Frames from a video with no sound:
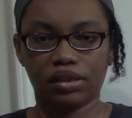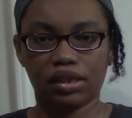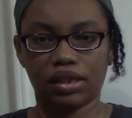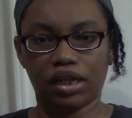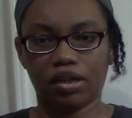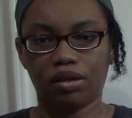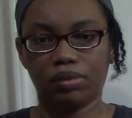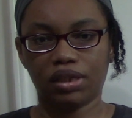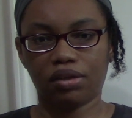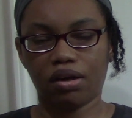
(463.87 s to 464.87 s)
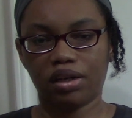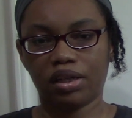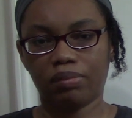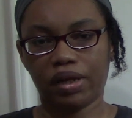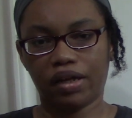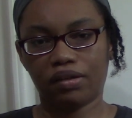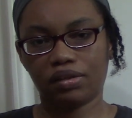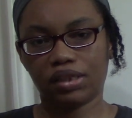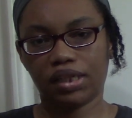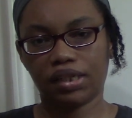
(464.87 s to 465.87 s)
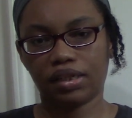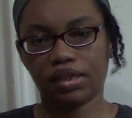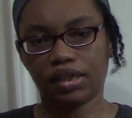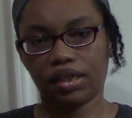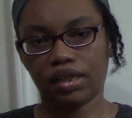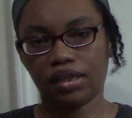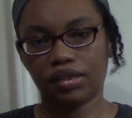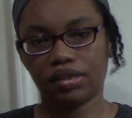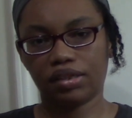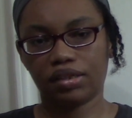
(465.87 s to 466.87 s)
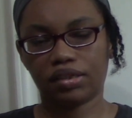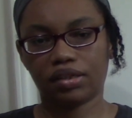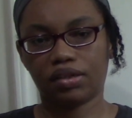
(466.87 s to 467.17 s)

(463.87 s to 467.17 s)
that I'll be talking about is